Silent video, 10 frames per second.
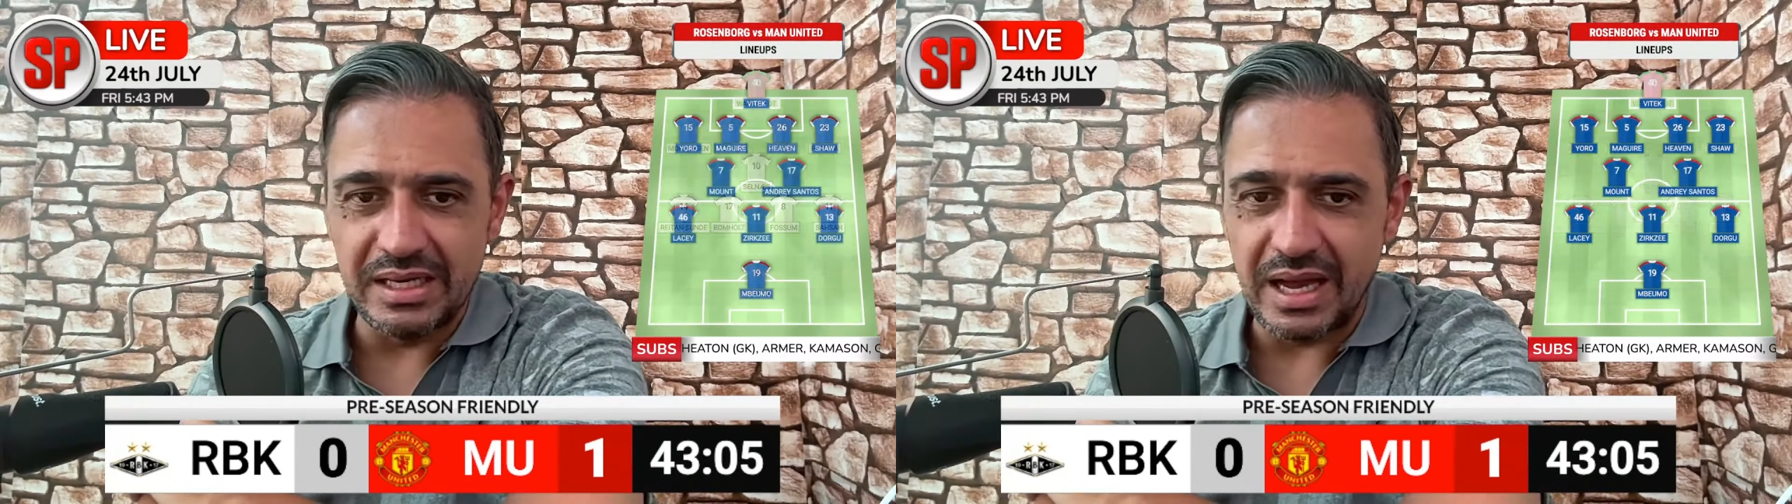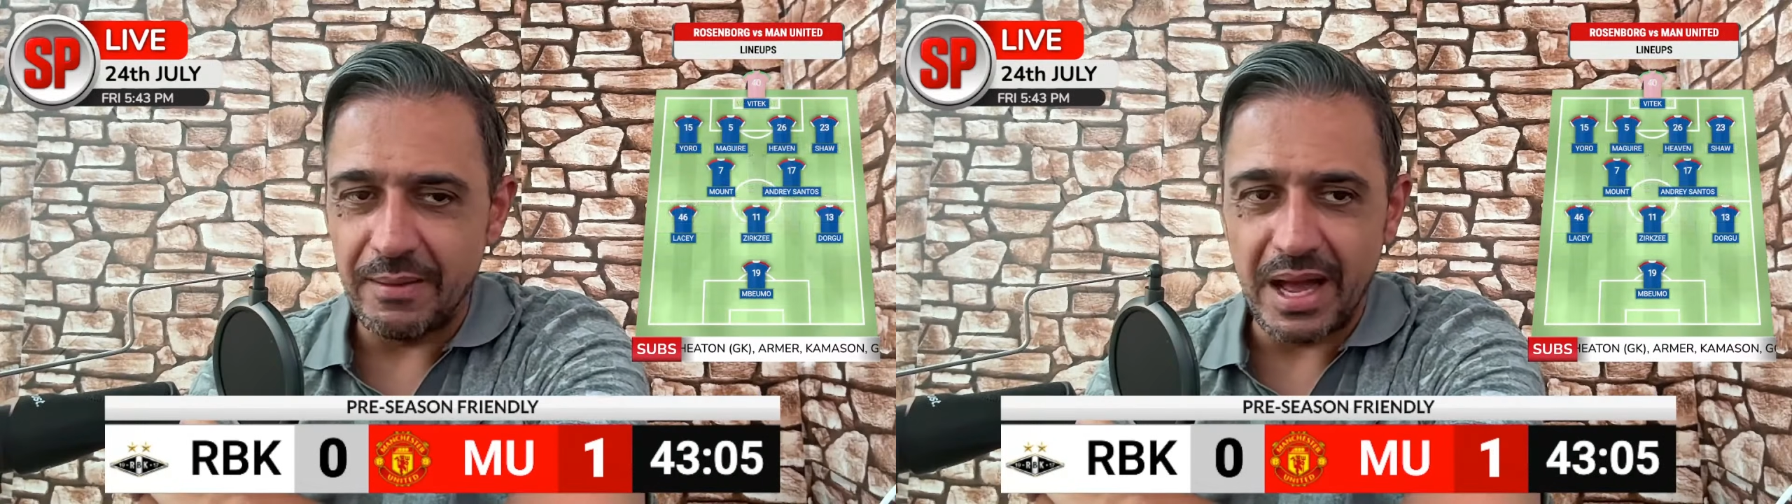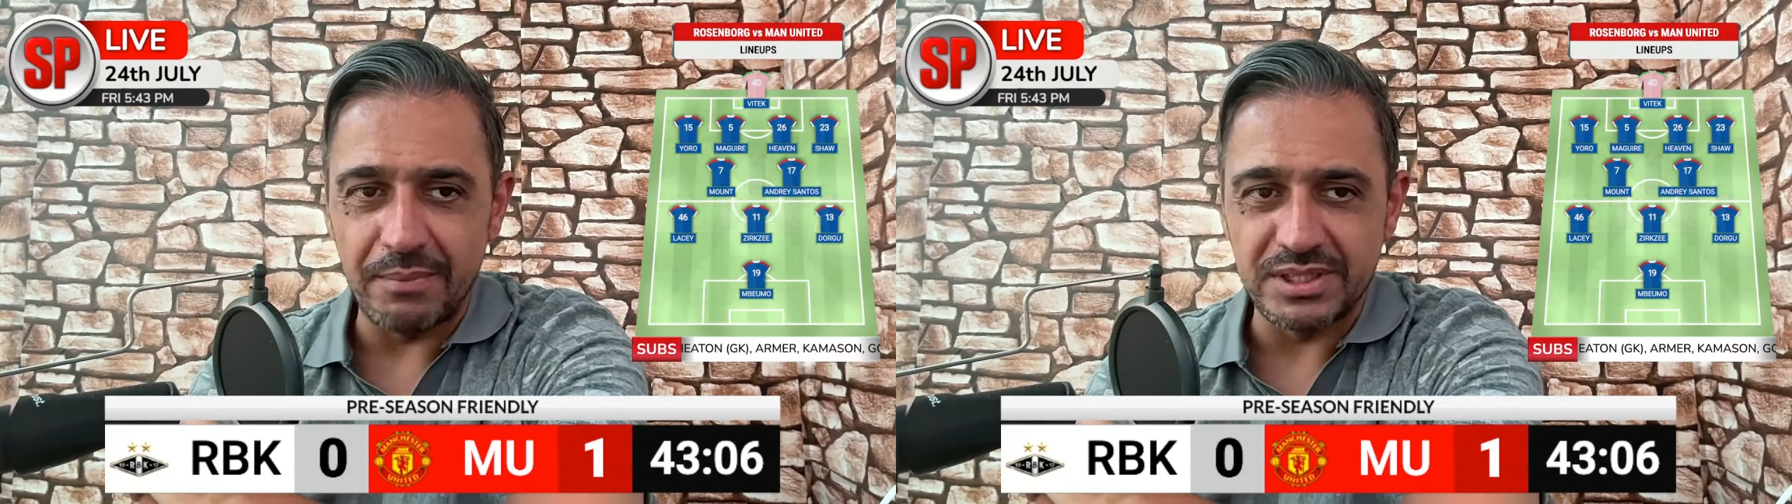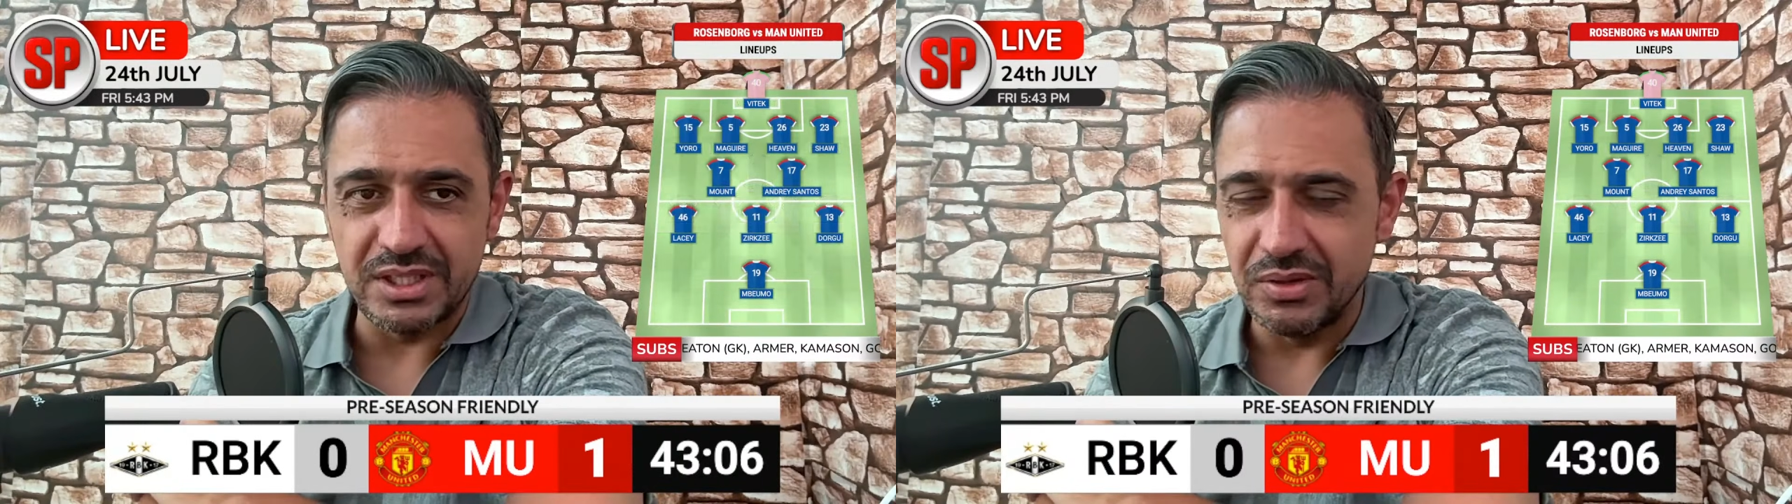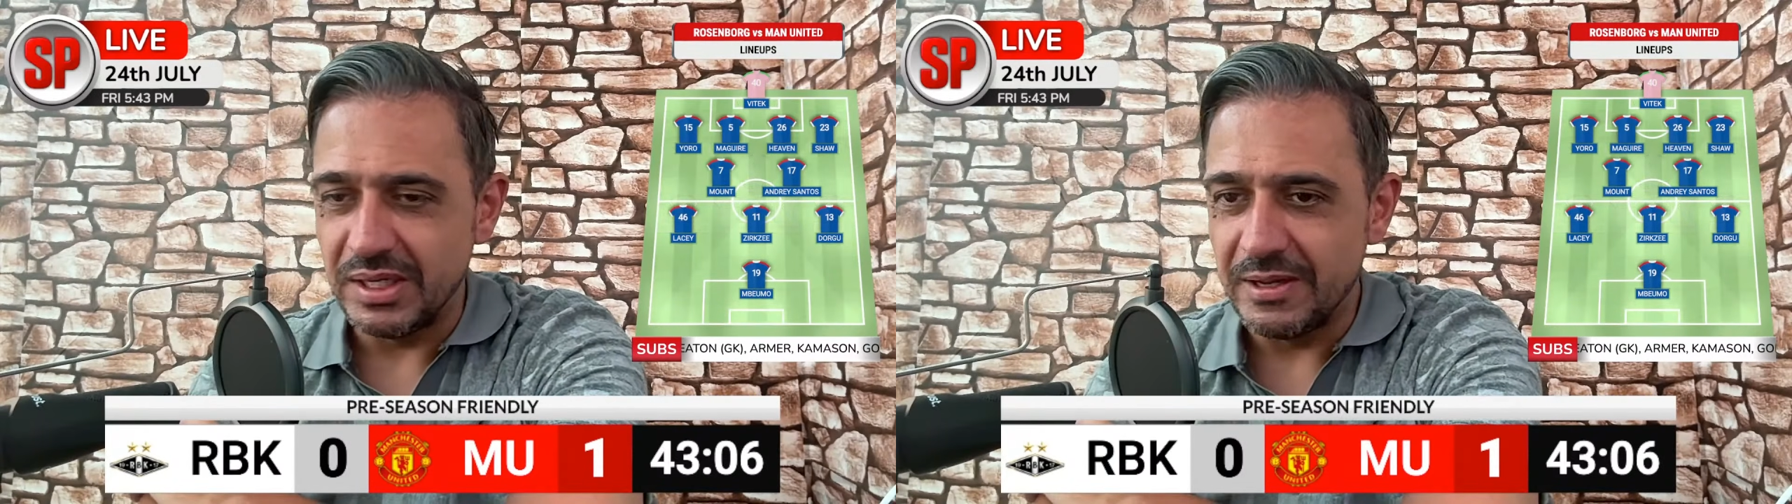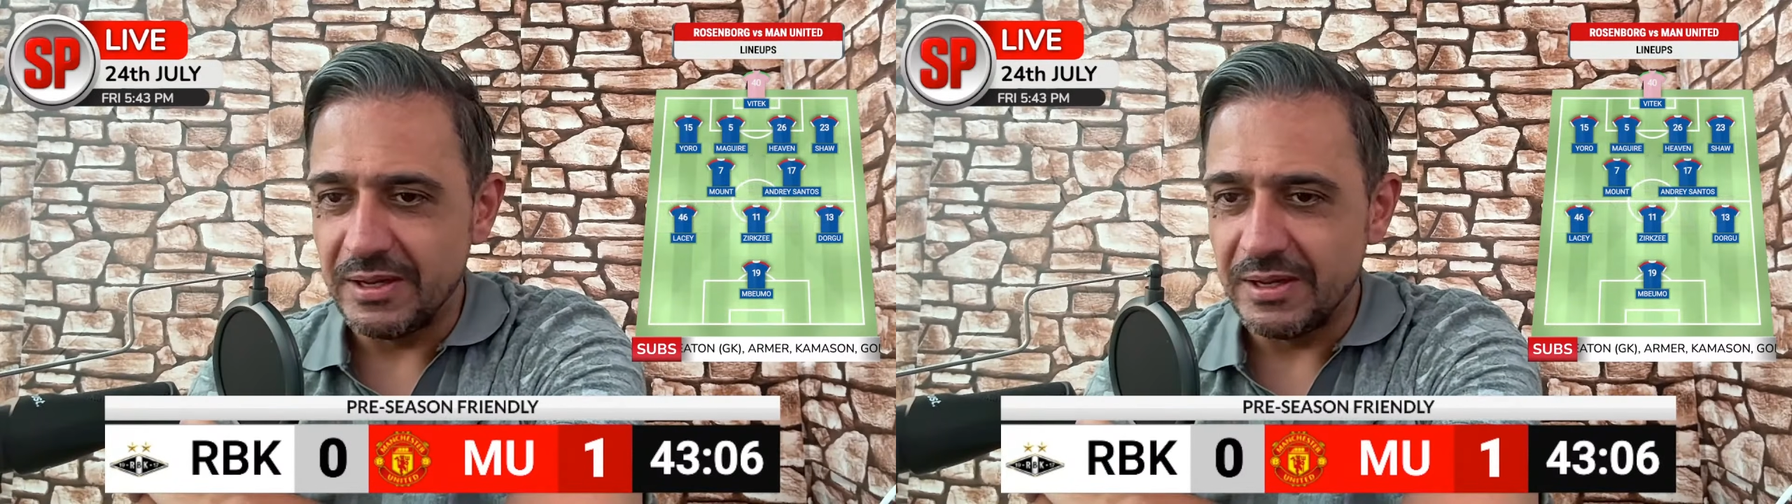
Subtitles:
that. Absolutely.